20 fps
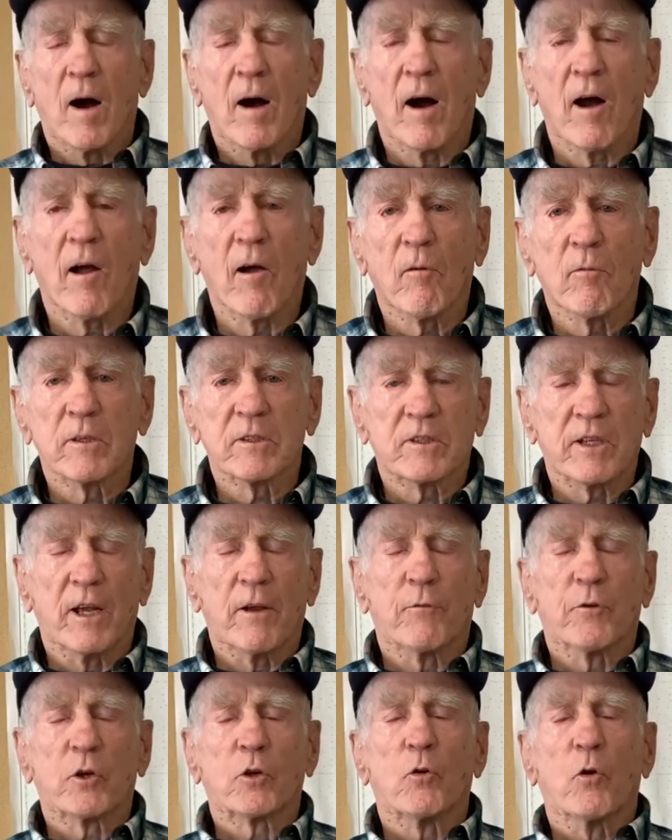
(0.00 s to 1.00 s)
I always say
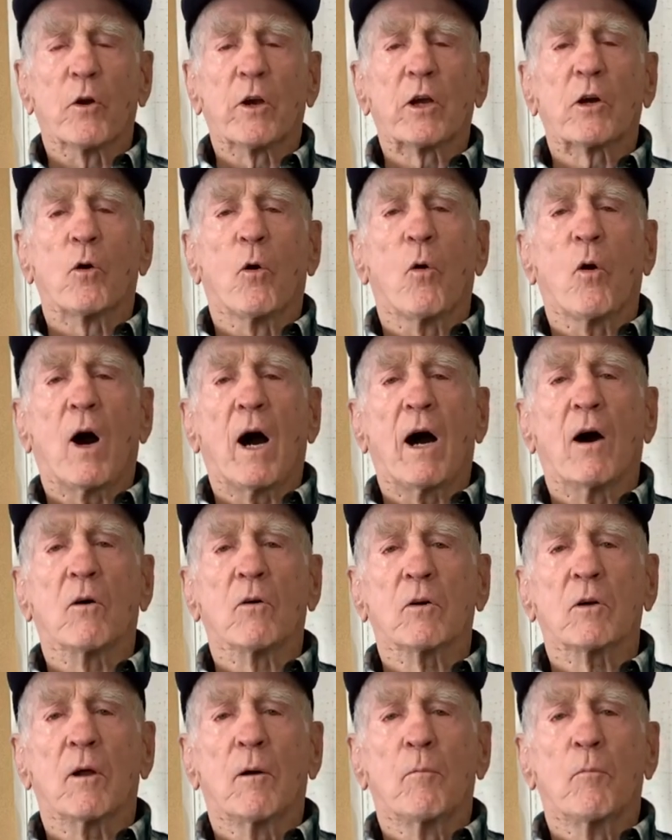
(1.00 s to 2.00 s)
if you're going to go
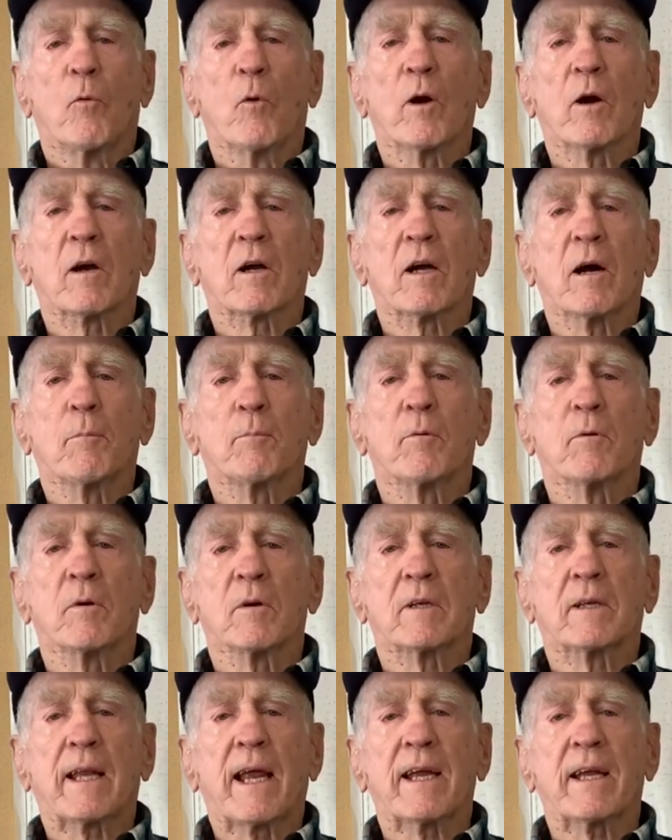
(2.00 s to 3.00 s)
out, wear a couple,
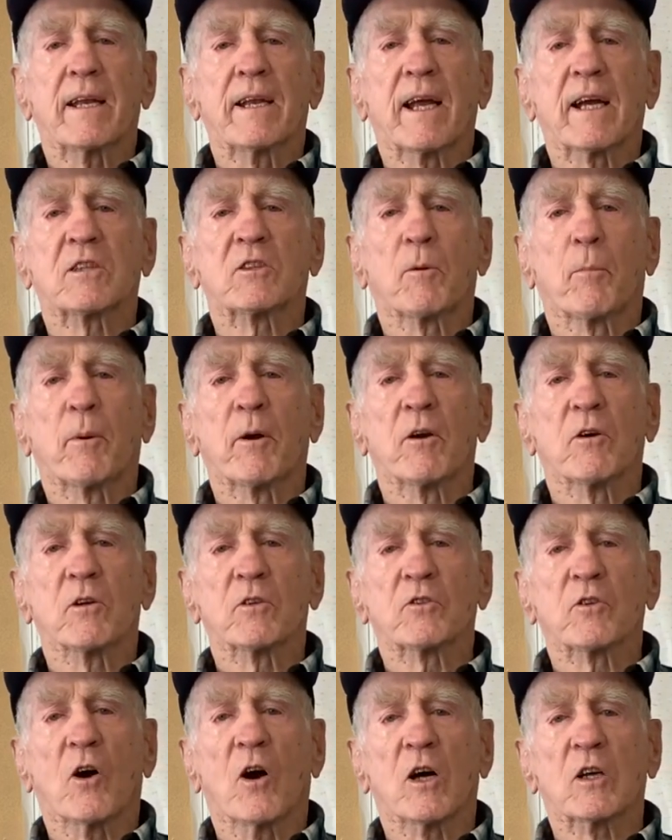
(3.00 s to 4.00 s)
take an extra pair of
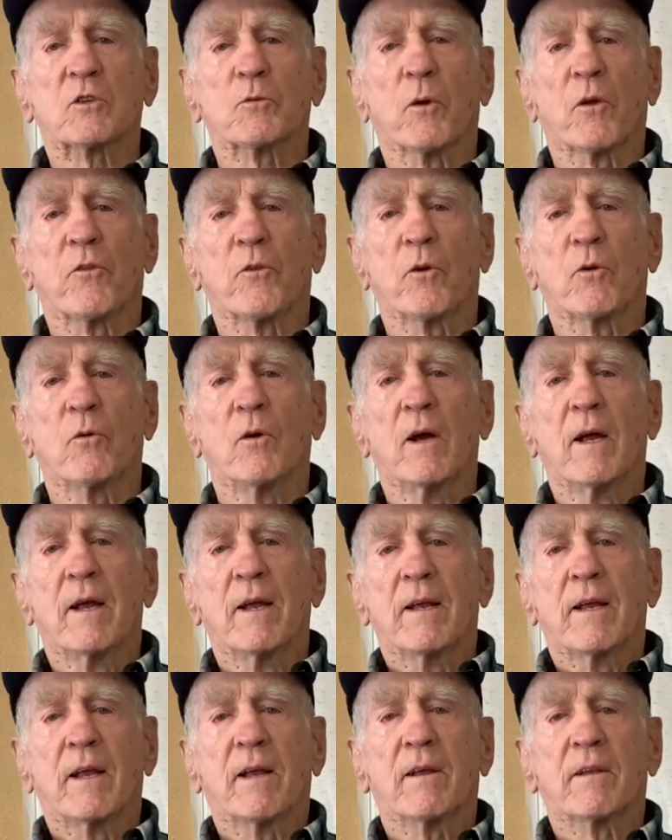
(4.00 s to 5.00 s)
socks with you
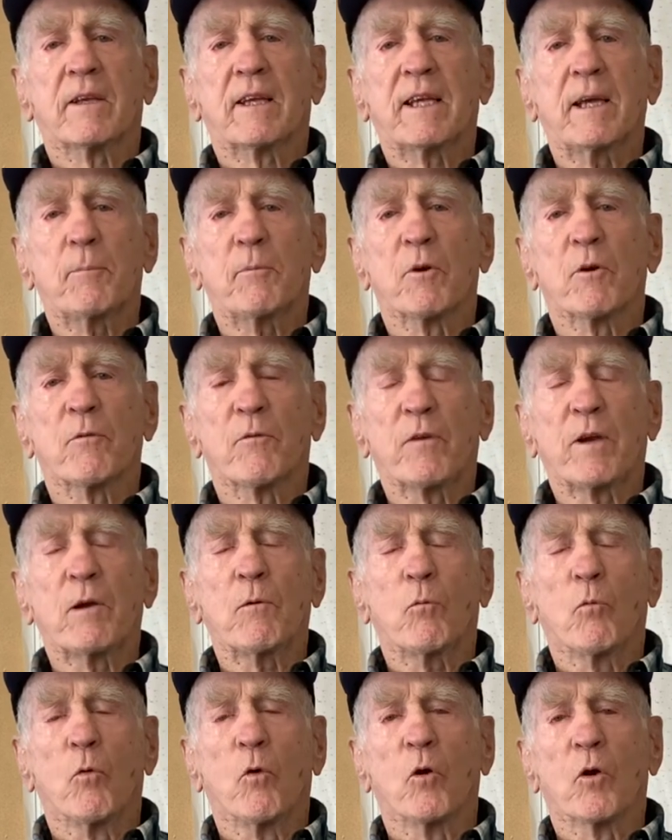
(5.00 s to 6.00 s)
and keep your
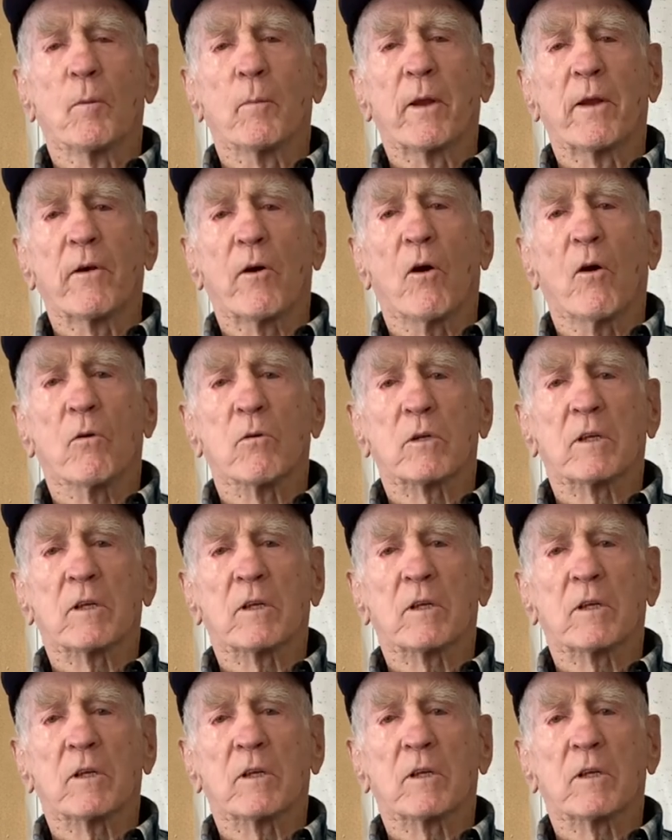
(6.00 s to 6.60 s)
feet warm at all